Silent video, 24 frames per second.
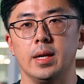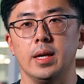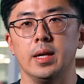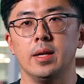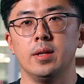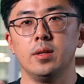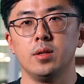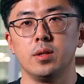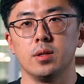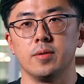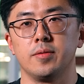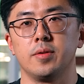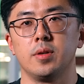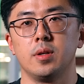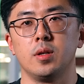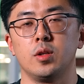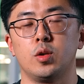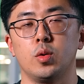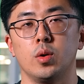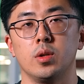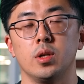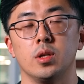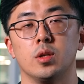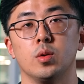end of
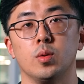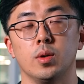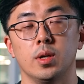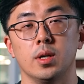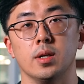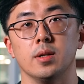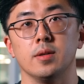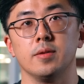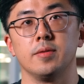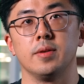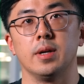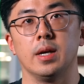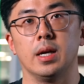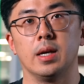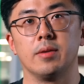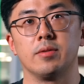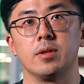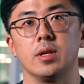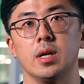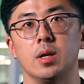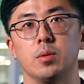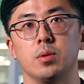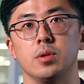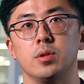2012,
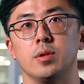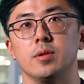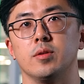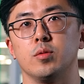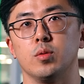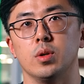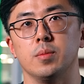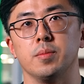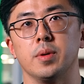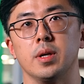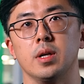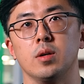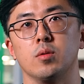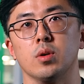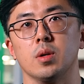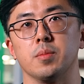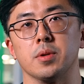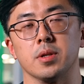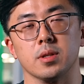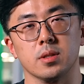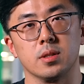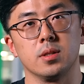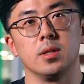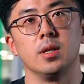after A123 went bankrupt,
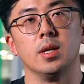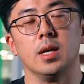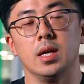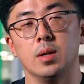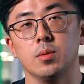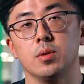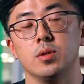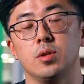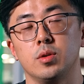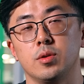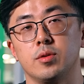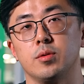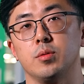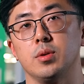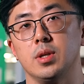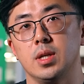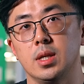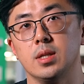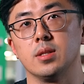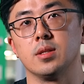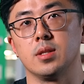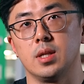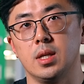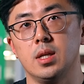because A123
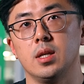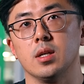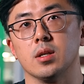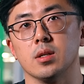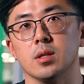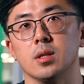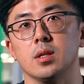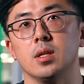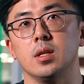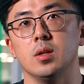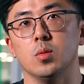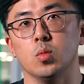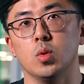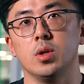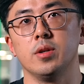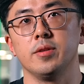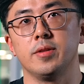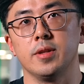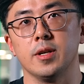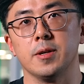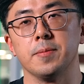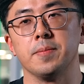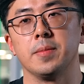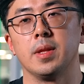is here in
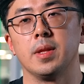Waltham.